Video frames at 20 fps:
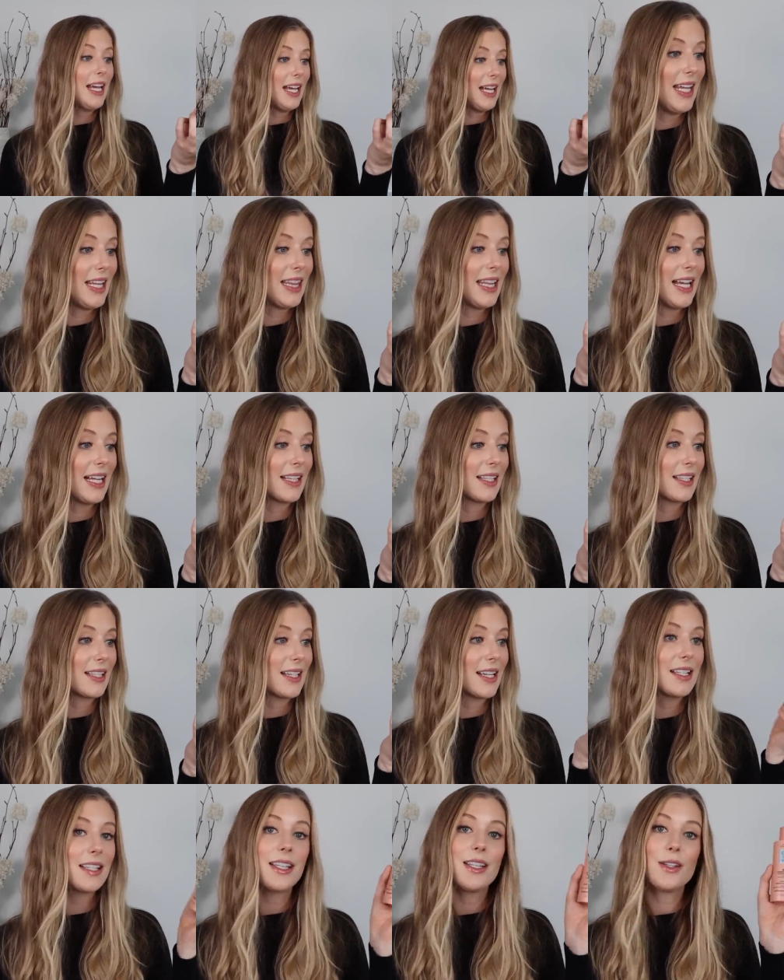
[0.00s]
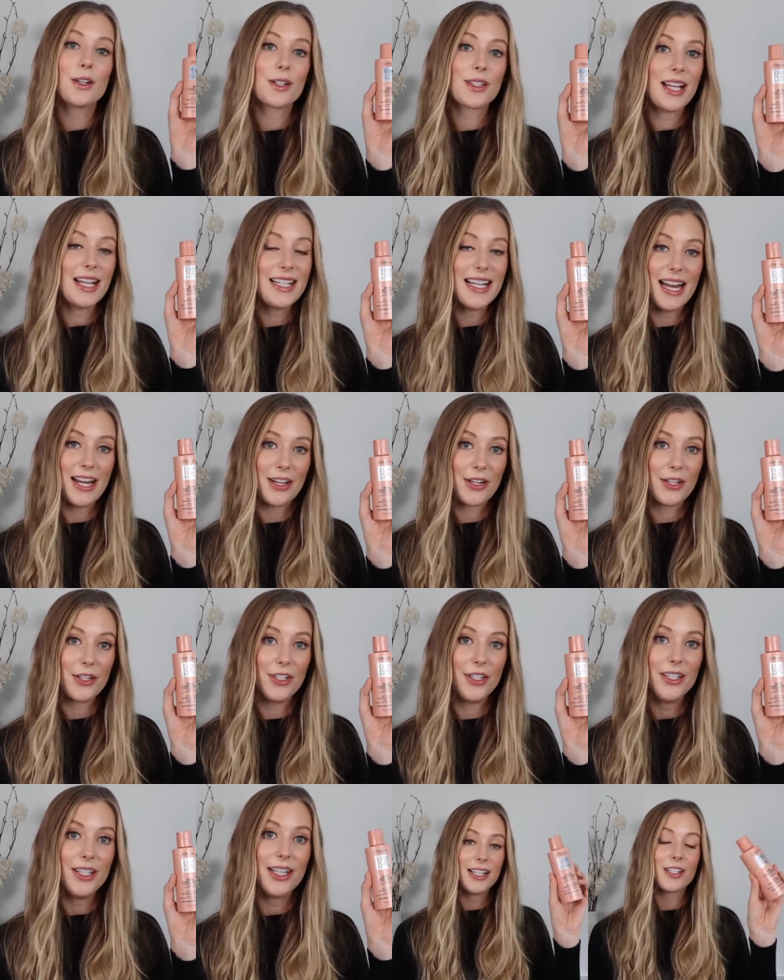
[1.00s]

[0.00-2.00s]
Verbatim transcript: And that's because it looks identical.